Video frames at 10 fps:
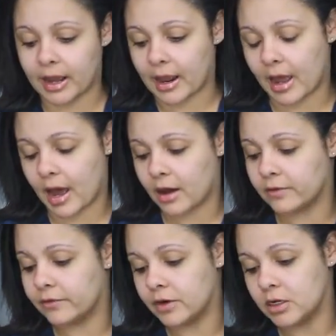I
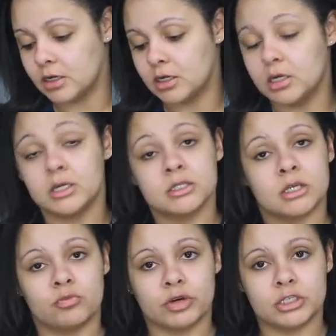have
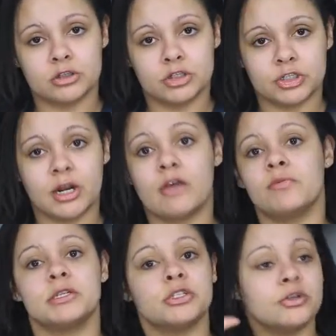some research that I've
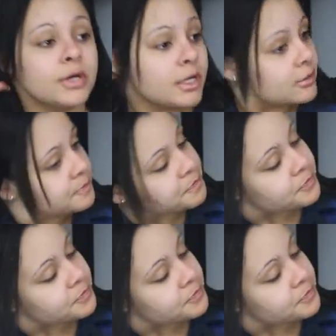been doing.